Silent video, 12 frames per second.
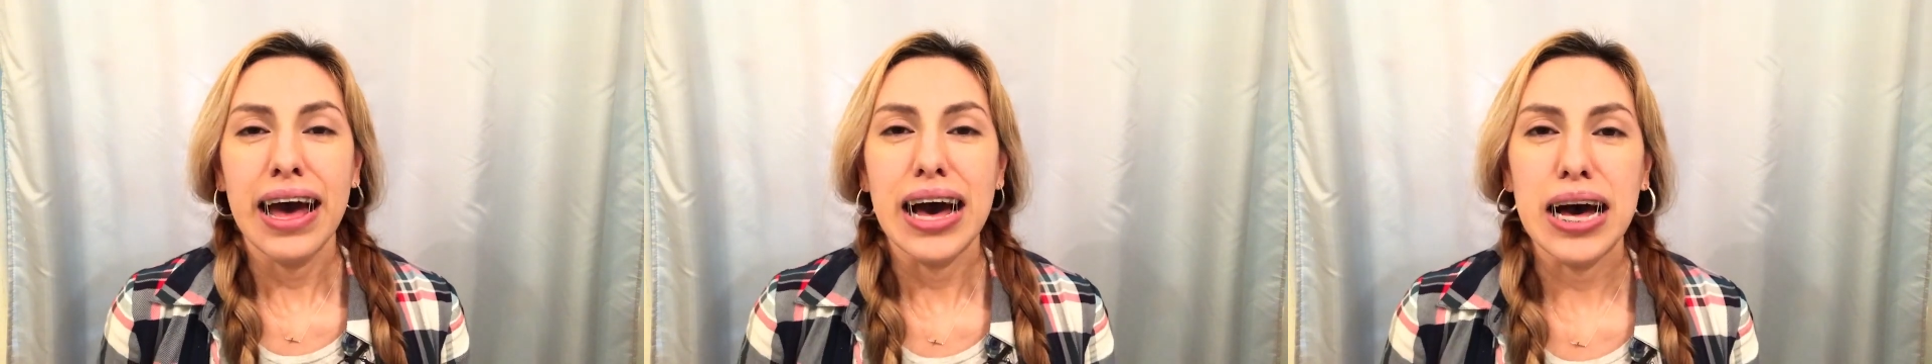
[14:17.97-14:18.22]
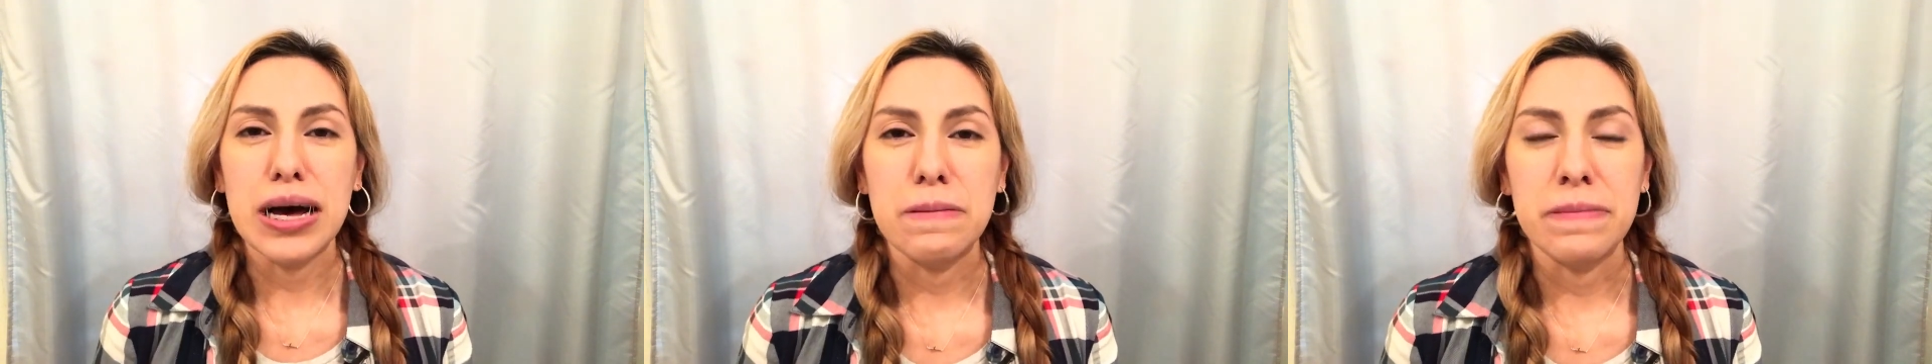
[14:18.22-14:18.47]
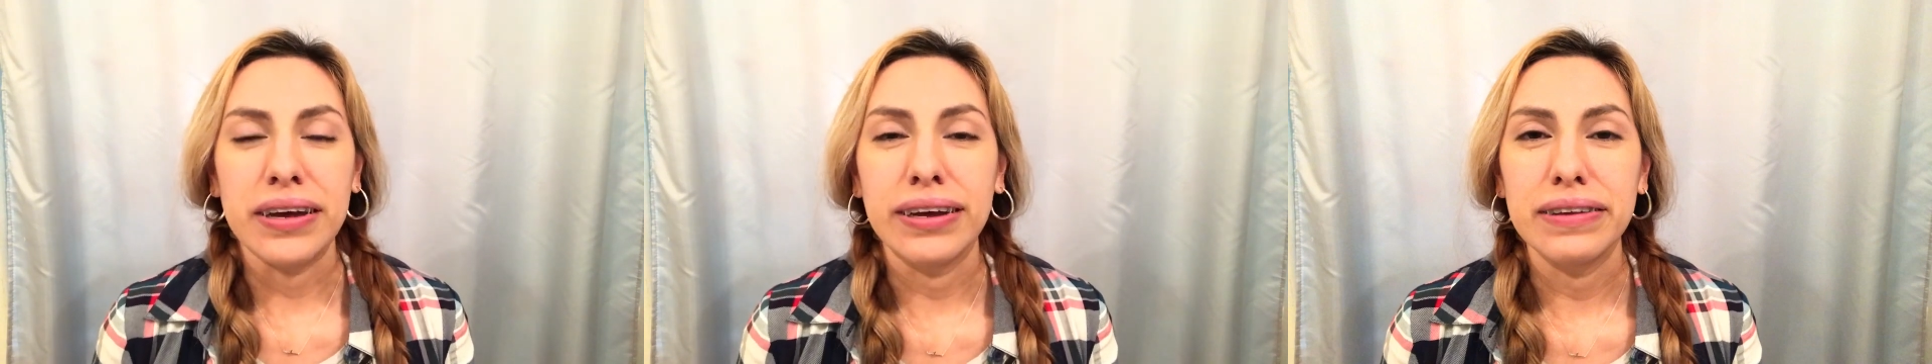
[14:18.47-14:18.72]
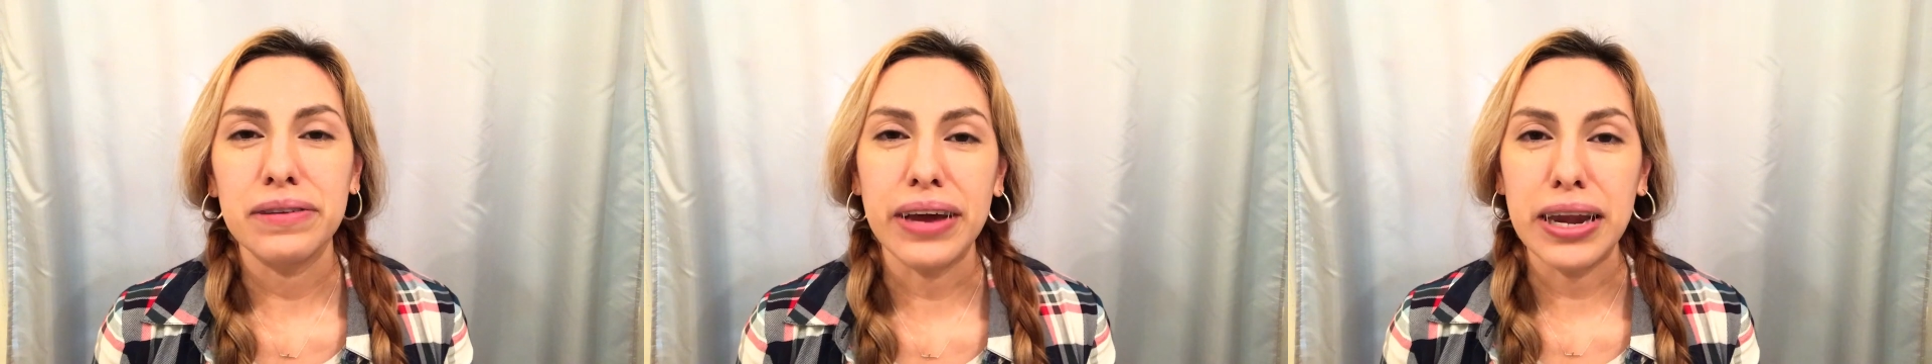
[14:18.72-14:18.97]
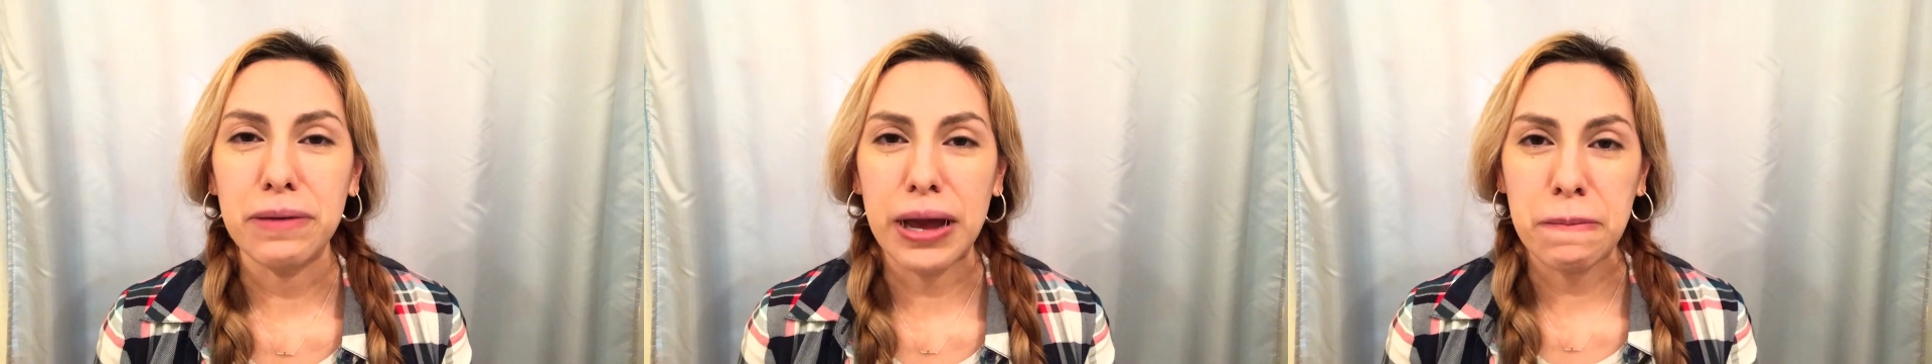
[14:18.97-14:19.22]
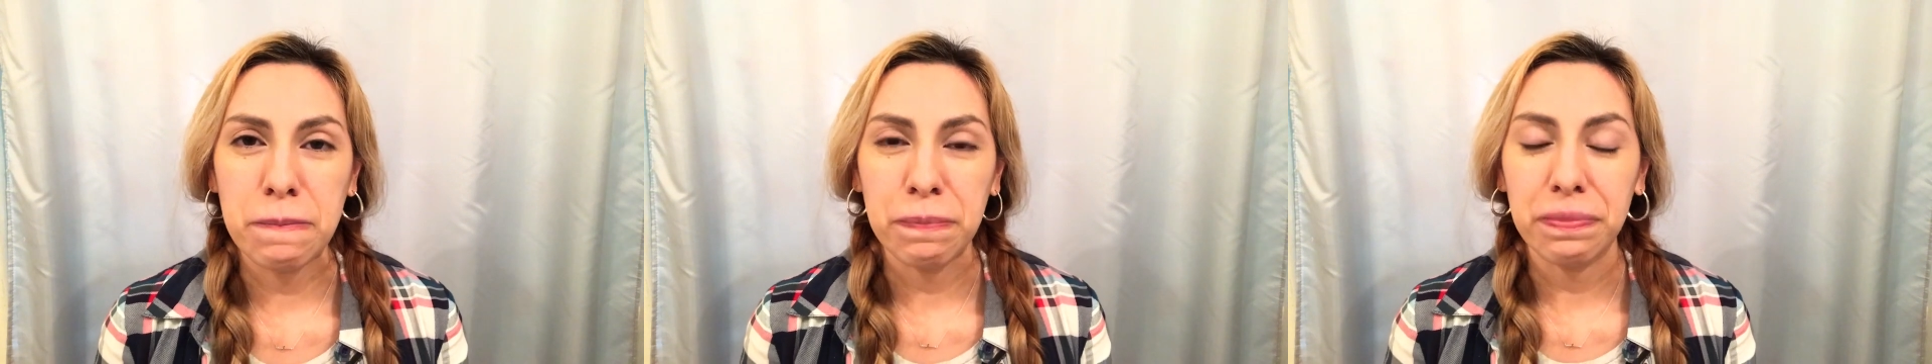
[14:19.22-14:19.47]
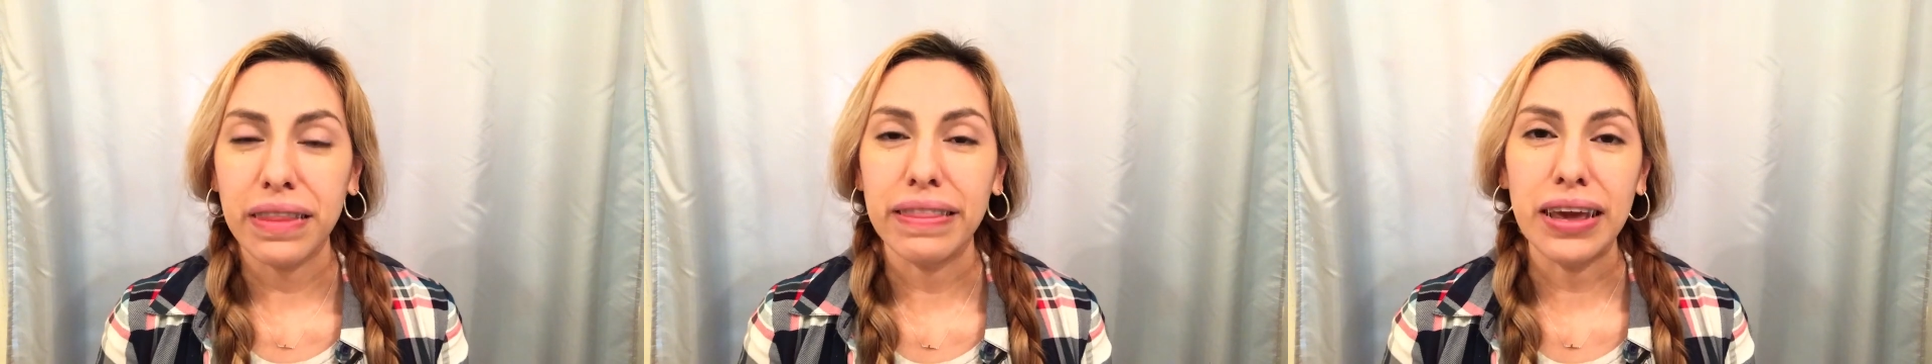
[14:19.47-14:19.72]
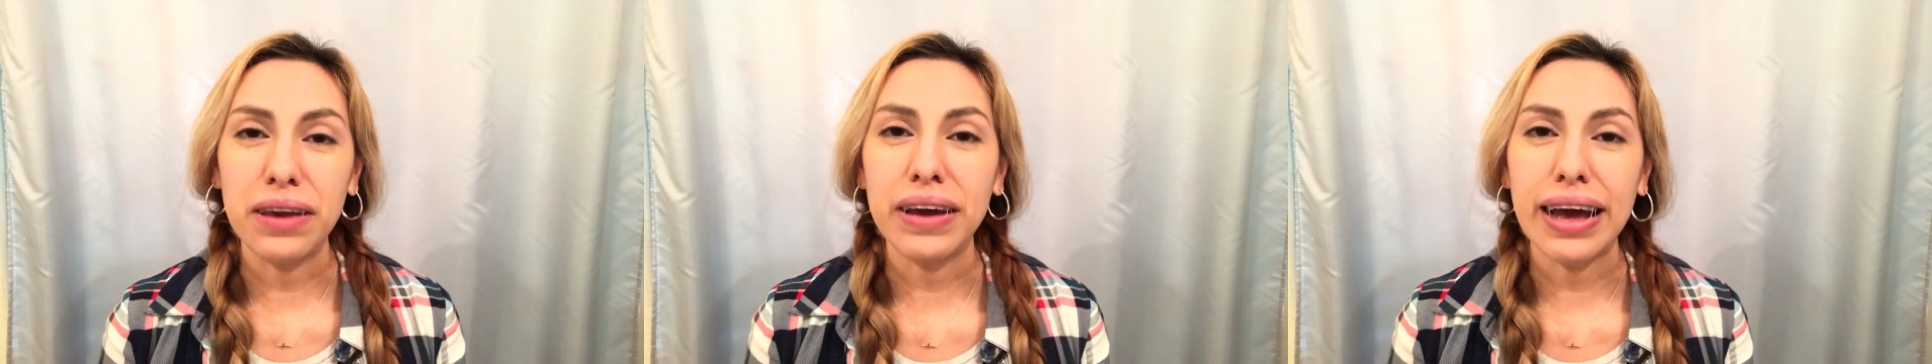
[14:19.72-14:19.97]
So anyway,
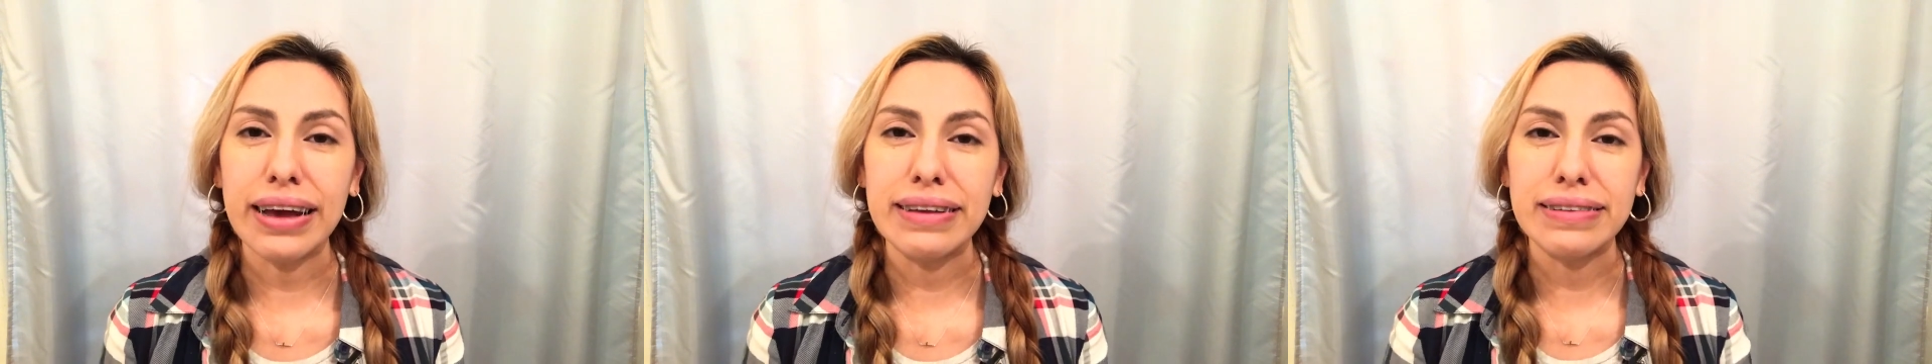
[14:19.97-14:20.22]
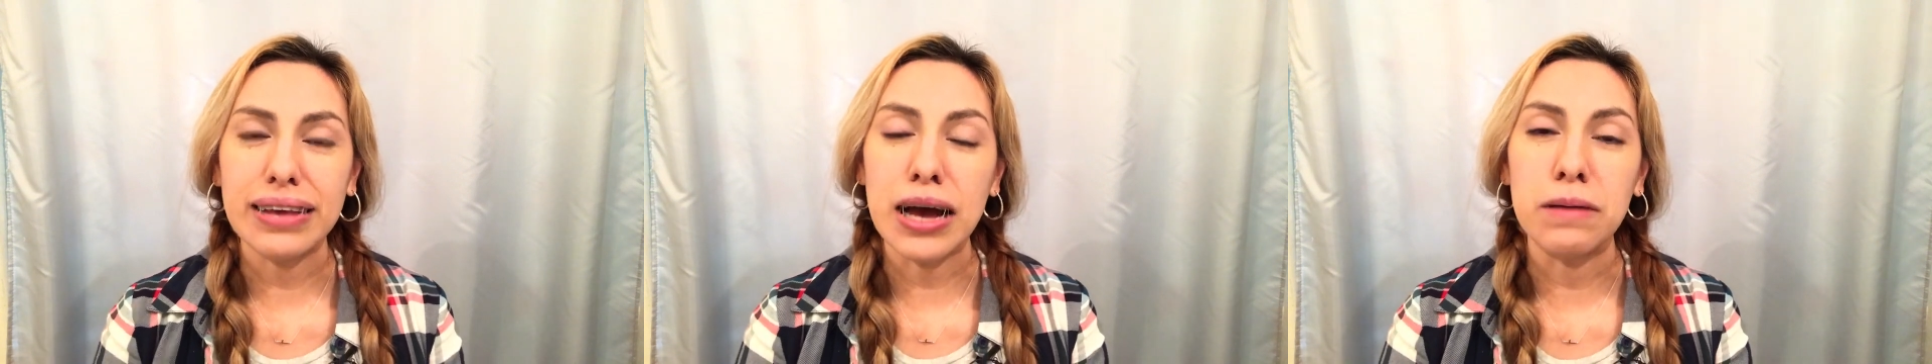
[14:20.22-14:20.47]
thank you guys.